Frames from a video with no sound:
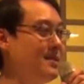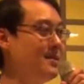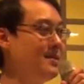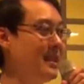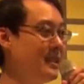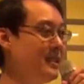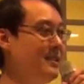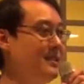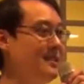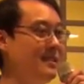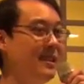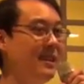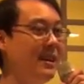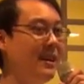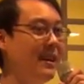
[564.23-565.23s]
The
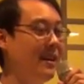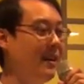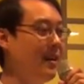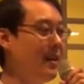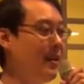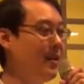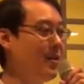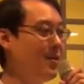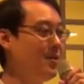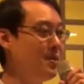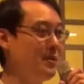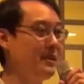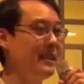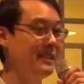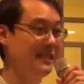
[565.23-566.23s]
Chinese
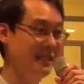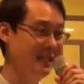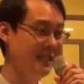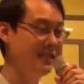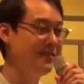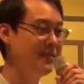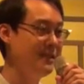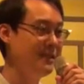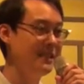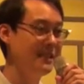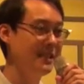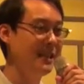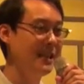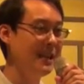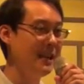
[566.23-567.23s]
wrote
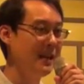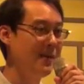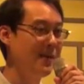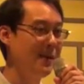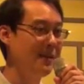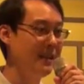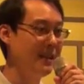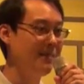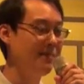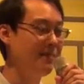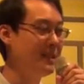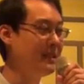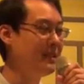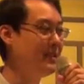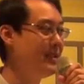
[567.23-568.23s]
extensively about them,
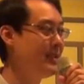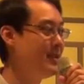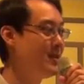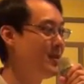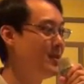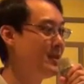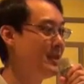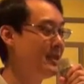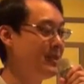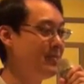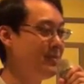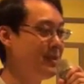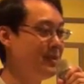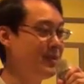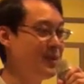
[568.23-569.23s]
but it is always
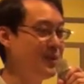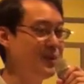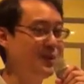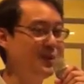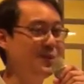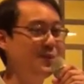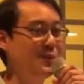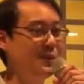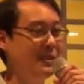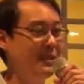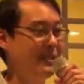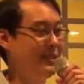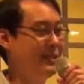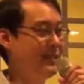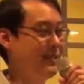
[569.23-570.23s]
about the Xiongnu
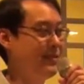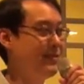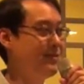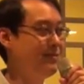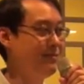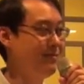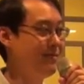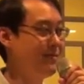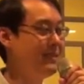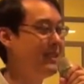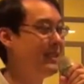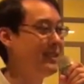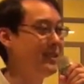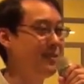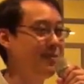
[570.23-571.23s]
wars, so
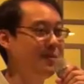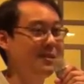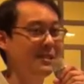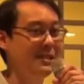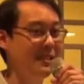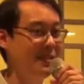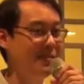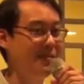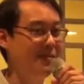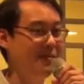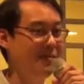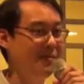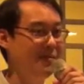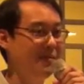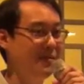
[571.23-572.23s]
nothing positive.
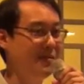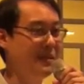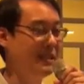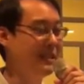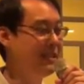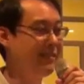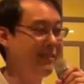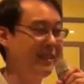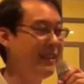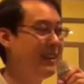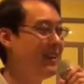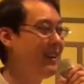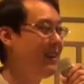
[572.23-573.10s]
So you can